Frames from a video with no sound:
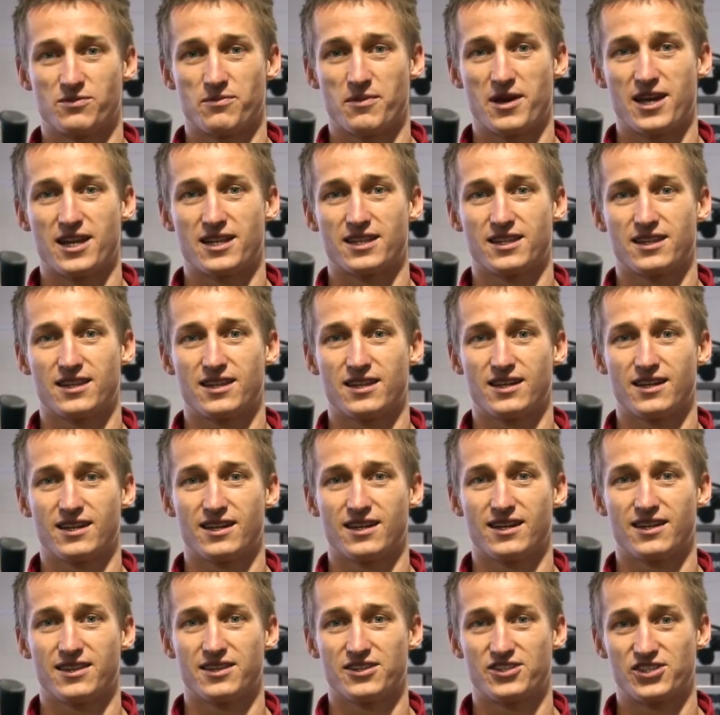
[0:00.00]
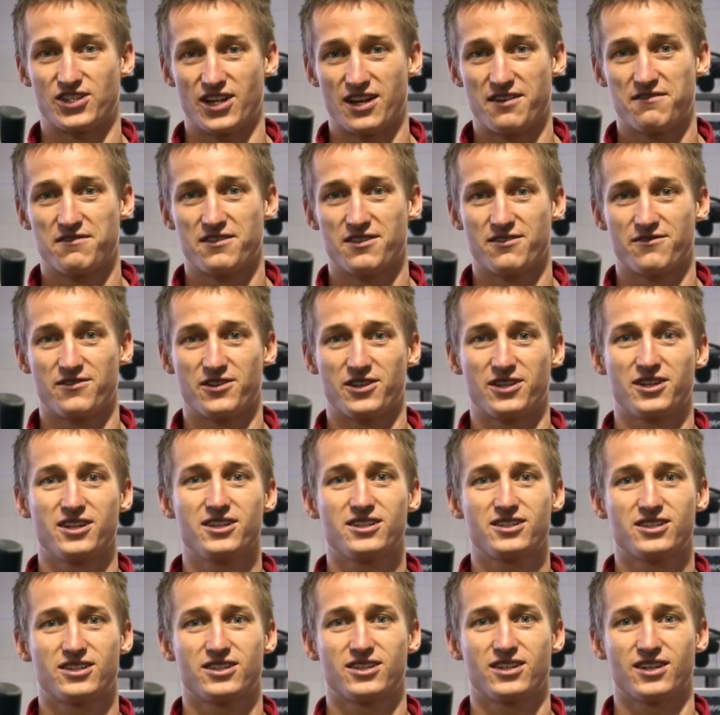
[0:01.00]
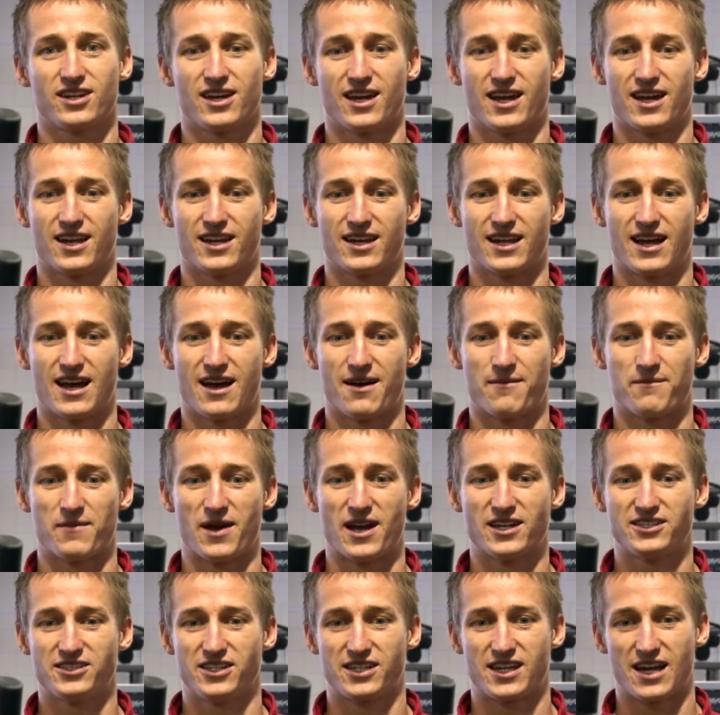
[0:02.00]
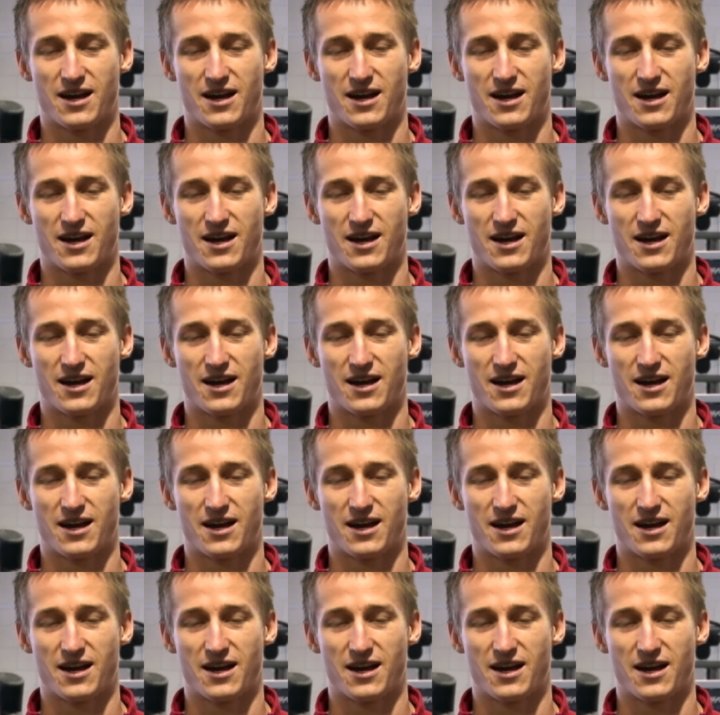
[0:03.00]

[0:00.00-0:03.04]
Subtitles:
to meet the chief of the village, and as you